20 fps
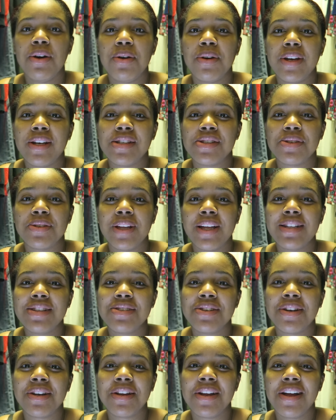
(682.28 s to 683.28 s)
Okay, so
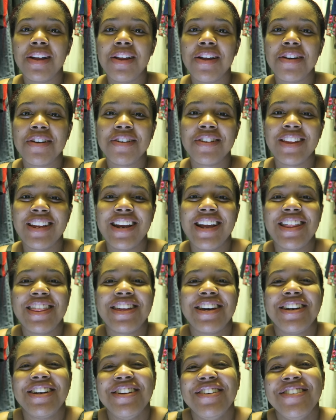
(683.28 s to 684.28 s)
that took a lot longer than I
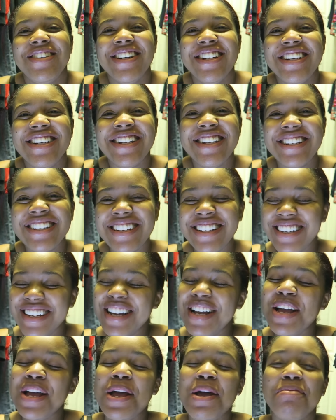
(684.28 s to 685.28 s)
thought it would.
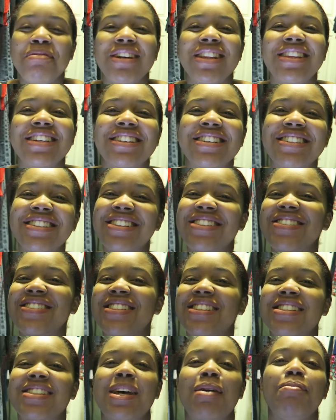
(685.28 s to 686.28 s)
But the good
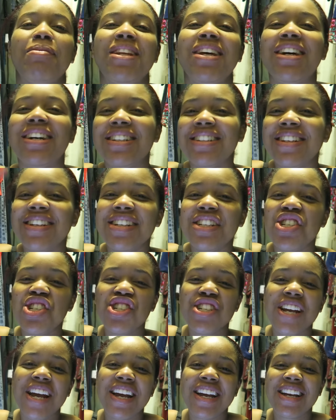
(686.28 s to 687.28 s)
news is I'm done.
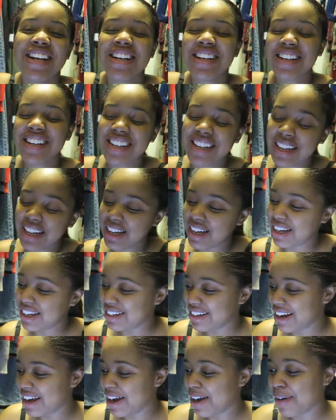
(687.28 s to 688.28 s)
Check.
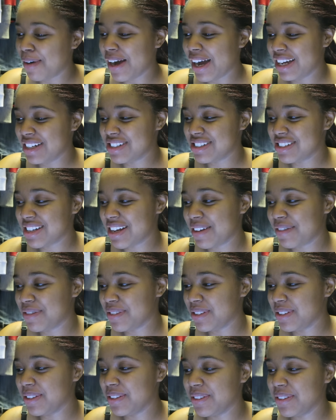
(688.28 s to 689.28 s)
Now I just
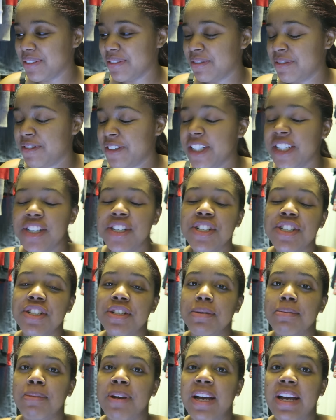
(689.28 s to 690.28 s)
have to
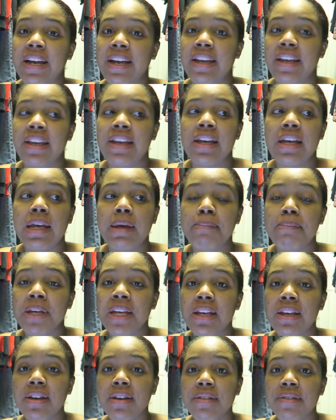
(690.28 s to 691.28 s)
finish my
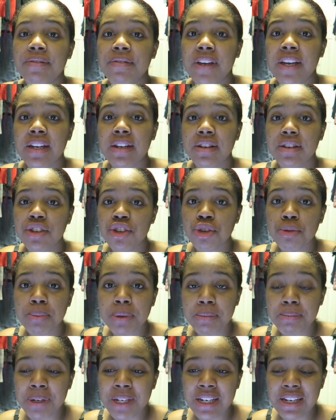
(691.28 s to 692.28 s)
pink faded
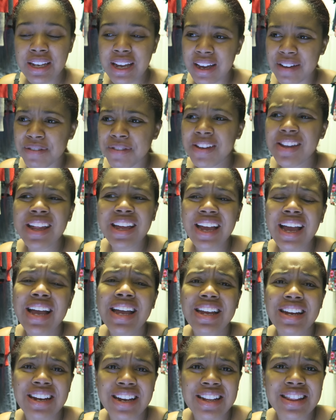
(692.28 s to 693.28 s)
Cupid beanie. I feel like
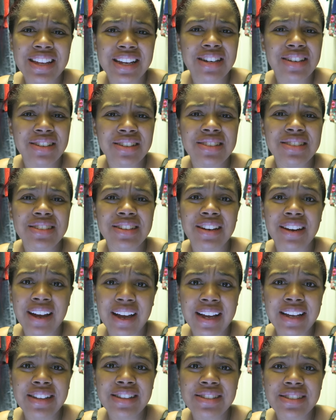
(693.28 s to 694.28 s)
I can get that done
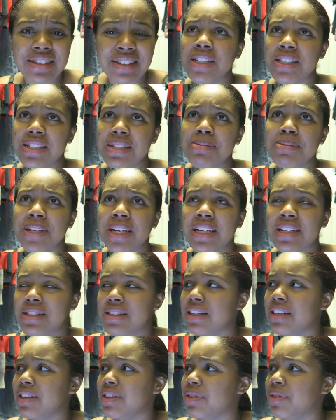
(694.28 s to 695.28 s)
tonight. It seems like
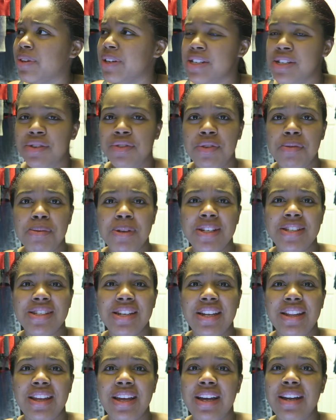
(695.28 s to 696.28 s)
it's a little crazy for me to
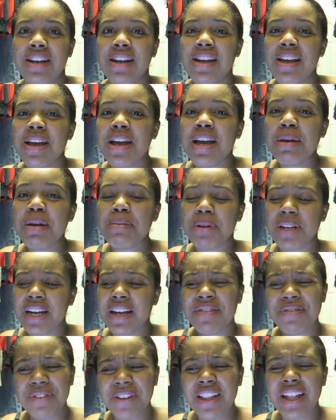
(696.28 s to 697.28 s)
say that, but
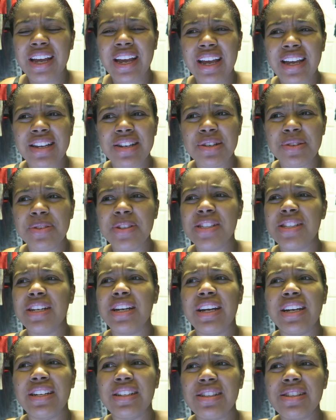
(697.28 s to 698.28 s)
I feel like I can do it
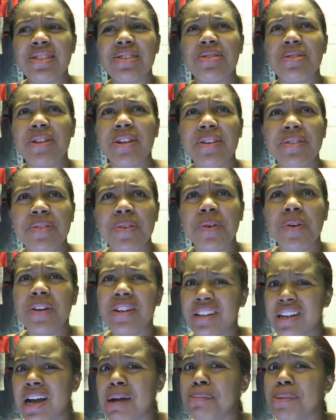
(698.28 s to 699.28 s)
tonight. So
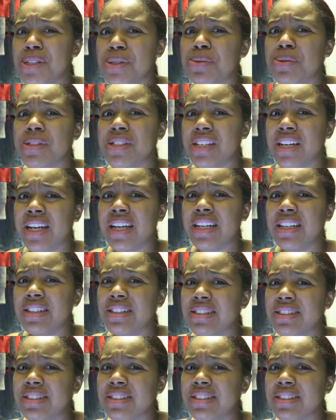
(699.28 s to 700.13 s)
therefore, I'm gonna do it tonight.